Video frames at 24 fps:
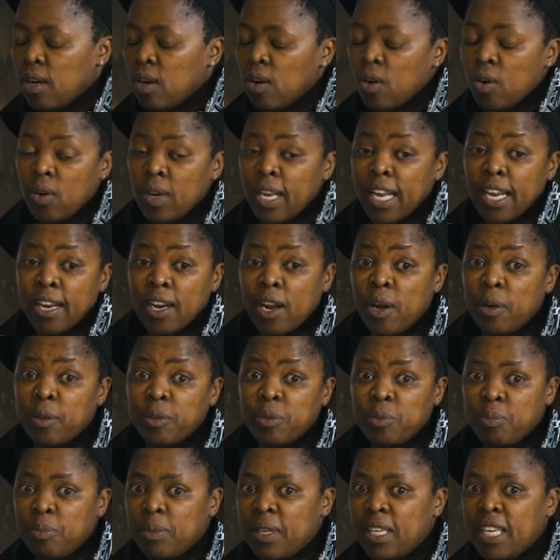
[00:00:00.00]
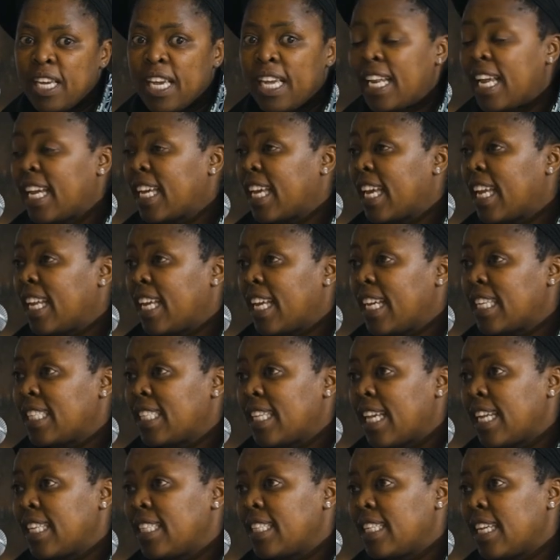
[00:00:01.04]
all around me and I get
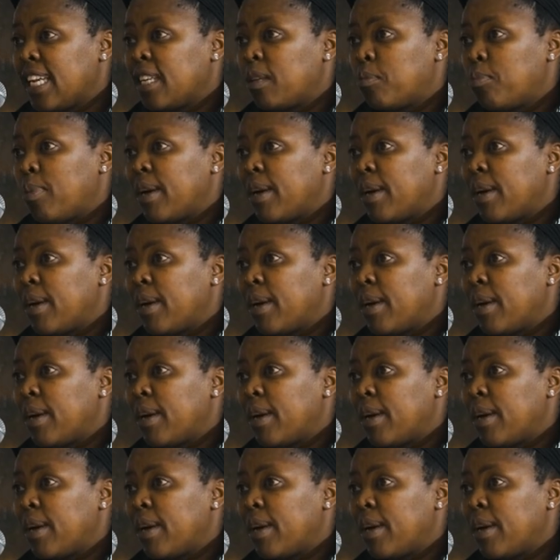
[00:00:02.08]
excited.